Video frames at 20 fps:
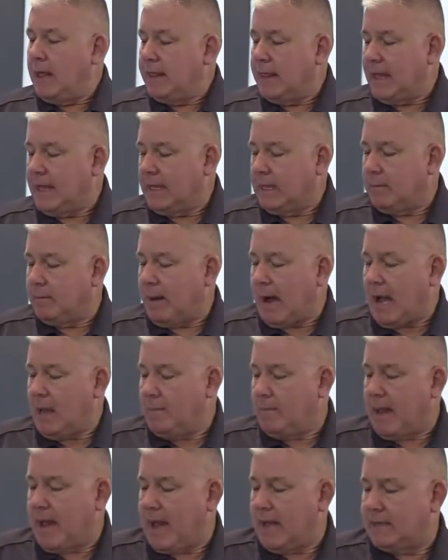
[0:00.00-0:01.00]
they can
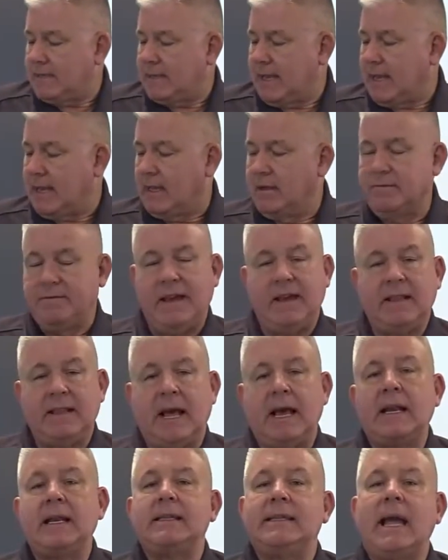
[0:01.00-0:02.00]
bypass a convey
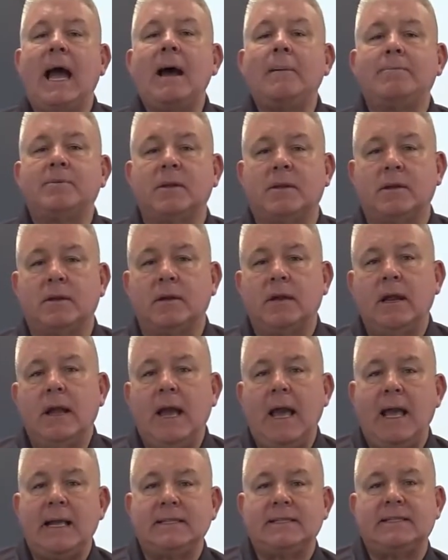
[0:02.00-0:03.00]
line adapter
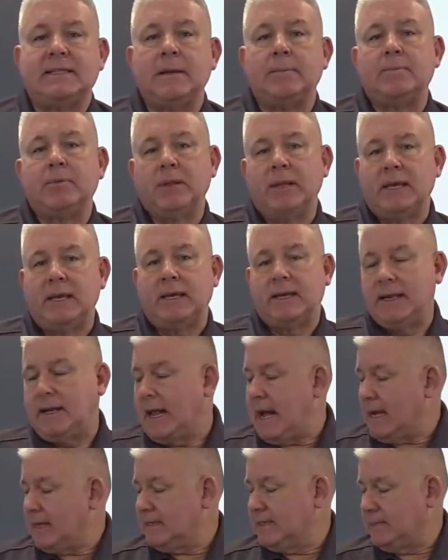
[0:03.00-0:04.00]
and simply
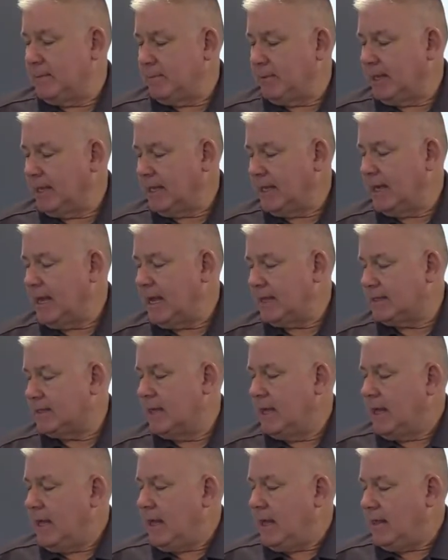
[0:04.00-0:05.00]
connect simply
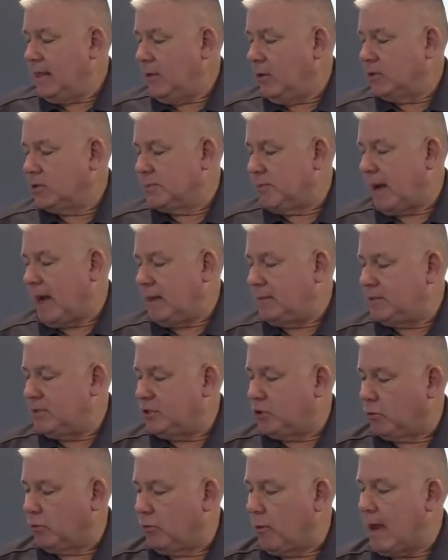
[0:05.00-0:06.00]
connect those pipes
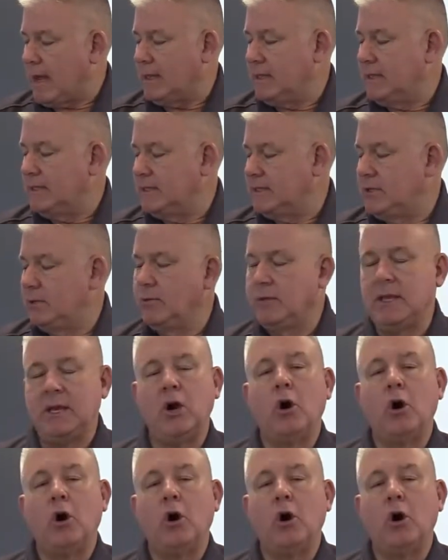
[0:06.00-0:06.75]
directly to the